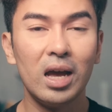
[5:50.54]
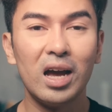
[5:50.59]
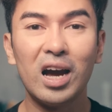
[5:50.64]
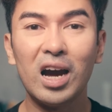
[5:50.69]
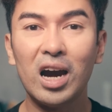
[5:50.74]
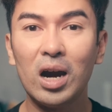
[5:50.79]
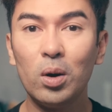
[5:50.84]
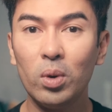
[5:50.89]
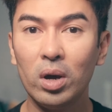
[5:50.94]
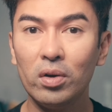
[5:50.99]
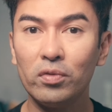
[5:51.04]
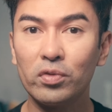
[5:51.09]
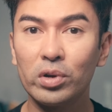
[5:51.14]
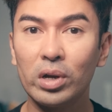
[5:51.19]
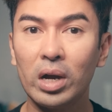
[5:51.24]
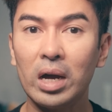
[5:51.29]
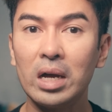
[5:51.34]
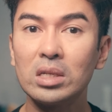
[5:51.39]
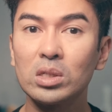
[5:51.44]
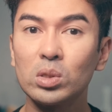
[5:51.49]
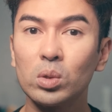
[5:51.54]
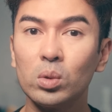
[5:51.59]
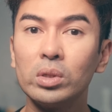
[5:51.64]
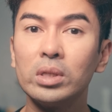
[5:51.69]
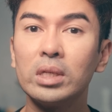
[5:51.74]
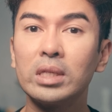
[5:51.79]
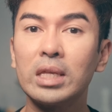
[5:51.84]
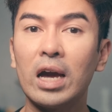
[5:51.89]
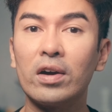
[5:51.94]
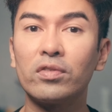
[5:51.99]
However, I
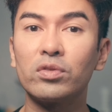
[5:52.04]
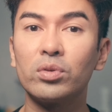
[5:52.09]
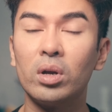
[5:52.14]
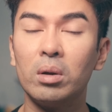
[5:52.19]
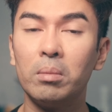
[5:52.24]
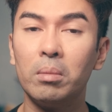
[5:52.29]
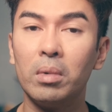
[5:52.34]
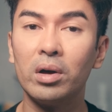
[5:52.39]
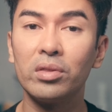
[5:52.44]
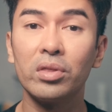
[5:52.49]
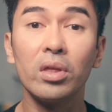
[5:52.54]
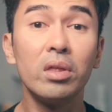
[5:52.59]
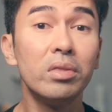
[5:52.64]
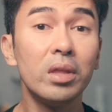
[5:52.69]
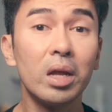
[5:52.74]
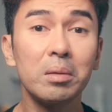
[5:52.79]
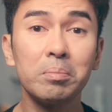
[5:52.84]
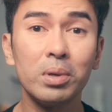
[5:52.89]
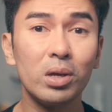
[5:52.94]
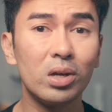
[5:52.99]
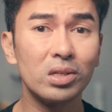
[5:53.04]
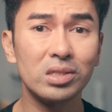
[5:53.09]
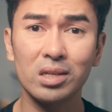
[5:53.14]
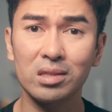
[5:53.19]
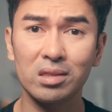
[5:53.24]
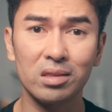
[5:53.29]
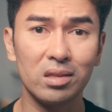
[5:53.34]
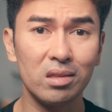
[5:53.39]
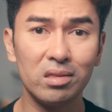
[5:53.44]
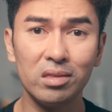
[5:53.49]
sold it after a month, not because
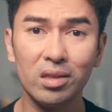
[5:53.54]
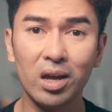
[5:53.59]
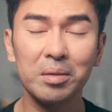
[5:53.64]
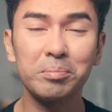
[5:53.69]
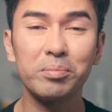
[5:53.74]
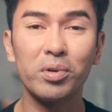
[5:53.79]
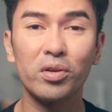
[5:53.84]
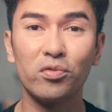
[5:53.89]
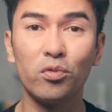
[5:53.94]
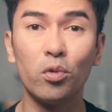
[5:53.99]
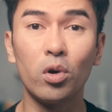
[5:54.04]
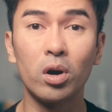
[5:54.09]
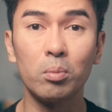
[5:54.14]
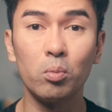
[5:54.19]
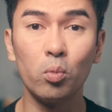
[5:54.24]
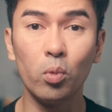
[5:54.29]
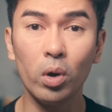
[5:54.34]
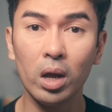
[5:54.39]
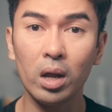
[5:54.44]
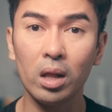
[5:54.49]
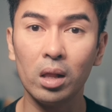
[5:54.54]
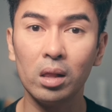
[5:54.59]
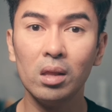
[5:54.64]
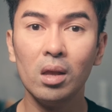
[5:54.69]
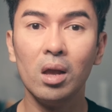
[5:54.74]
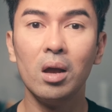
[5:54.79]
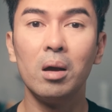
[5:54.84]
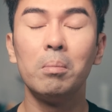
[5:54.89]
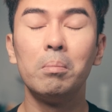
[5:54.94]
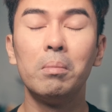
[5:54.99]
it did not perform well,
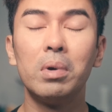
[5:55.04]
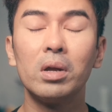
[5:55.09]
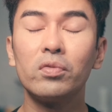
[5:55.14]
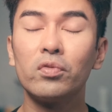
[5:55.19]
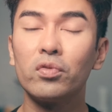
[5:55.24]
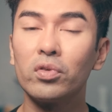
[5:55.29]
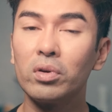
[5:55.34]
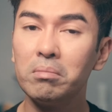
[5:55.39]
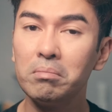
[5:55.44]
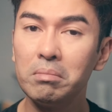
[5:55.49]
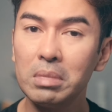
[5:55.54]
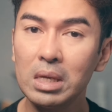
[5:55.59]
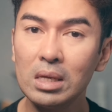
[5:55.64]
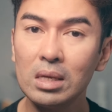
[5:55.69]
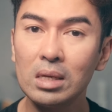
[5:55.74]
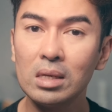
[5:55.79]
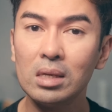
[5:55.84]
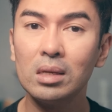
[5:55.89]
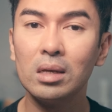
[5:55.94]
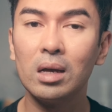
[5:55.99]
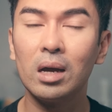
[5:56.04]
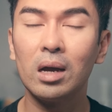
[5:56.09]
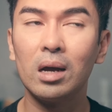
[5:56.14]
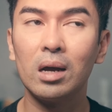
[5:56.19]
but for me,